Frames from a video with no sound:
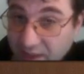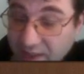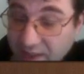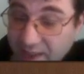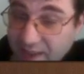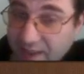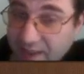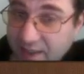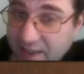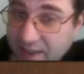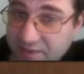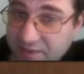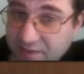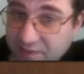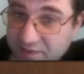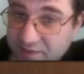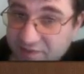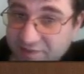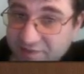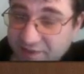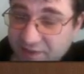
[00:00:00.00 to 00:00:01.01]
and
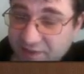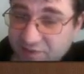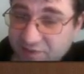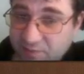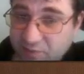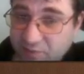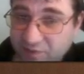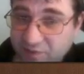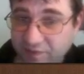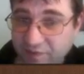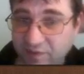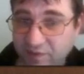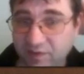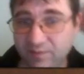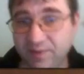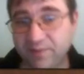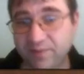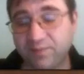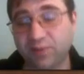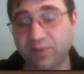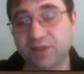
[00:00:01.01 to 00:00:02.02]
this actually puts a little
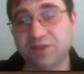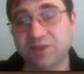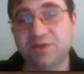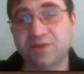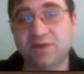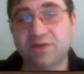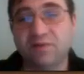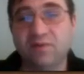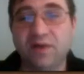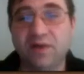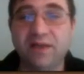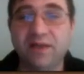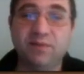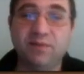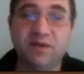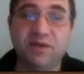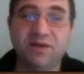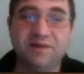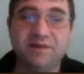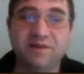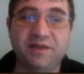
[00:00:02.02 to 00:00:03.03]
bit of pressure on white
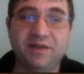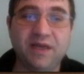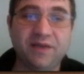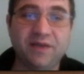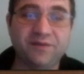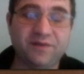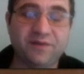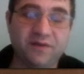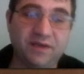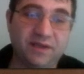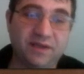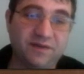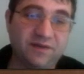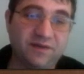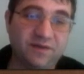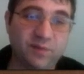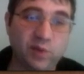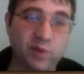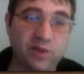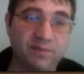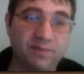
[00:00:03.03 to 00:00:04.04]
because he has to get
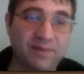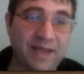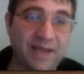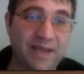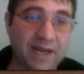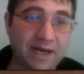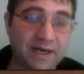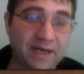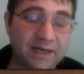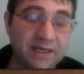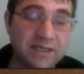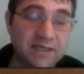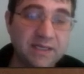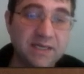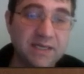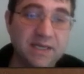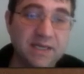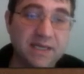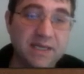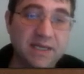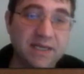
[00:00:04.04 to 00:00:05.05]
this pawn back,
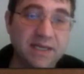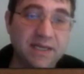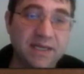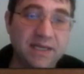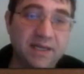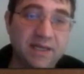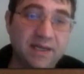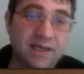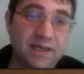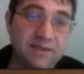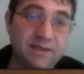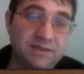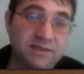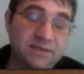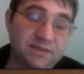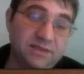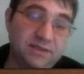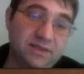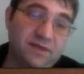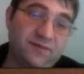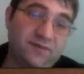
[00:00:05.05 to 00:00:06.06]
and
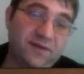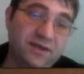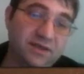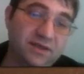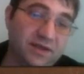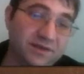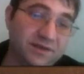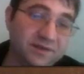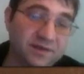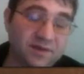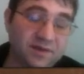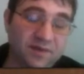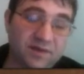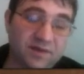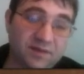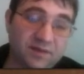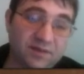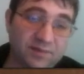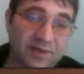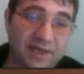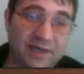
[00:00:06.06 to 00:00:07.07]
if he doesn't,
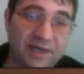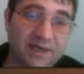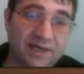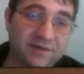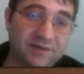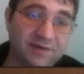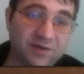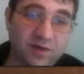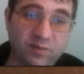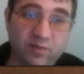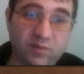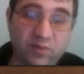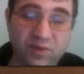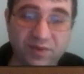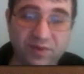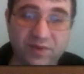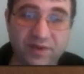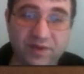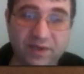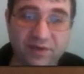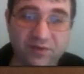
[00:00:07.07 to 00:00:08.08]
then black ends up
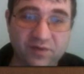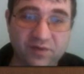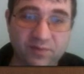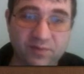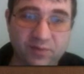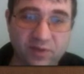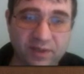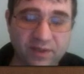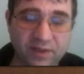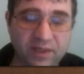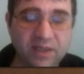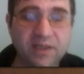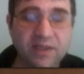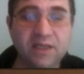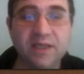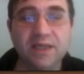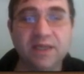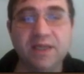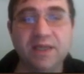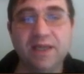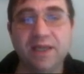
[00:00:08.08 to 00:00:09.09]
with an extra pawn.
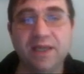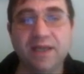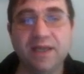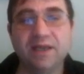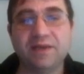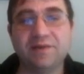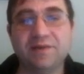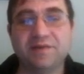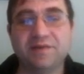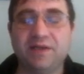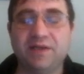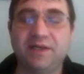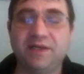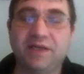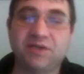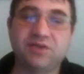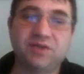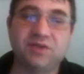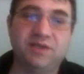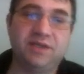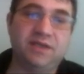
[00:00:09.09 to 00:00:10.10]
And it's not
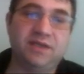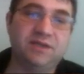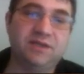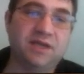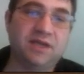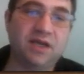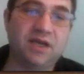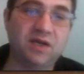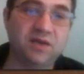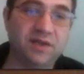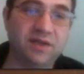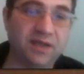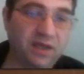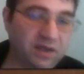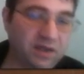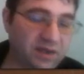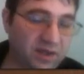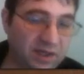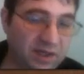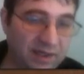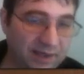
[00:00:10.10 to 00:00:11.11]
actually entirely
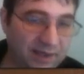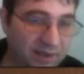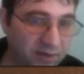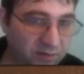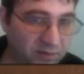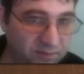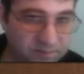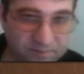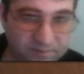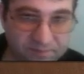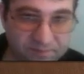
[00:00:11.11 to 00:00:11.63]
clear how